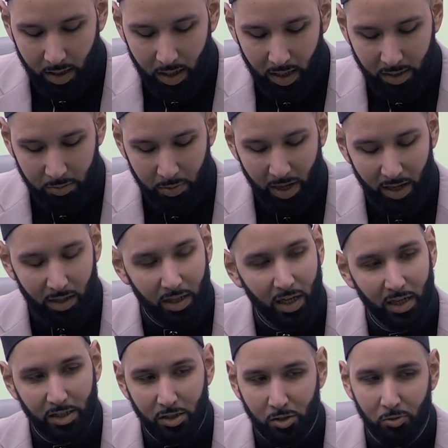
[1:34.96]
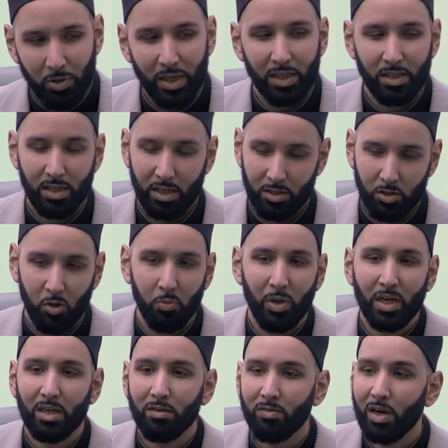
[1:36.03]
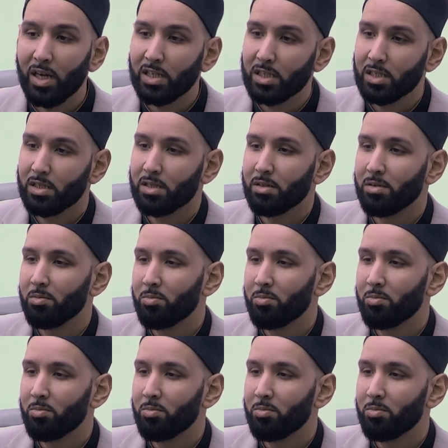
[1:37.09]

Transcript: And subhanAllah, it's strange that so many of us